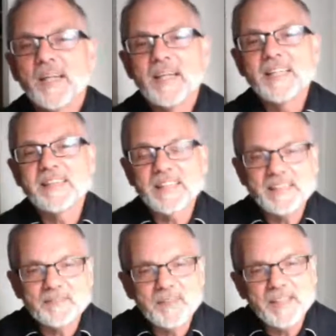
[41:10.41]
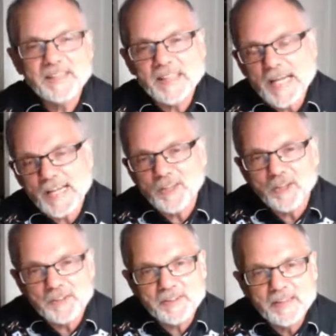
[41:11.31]
he says if he gets an
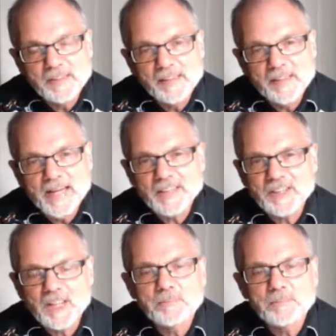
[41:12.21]
adult asking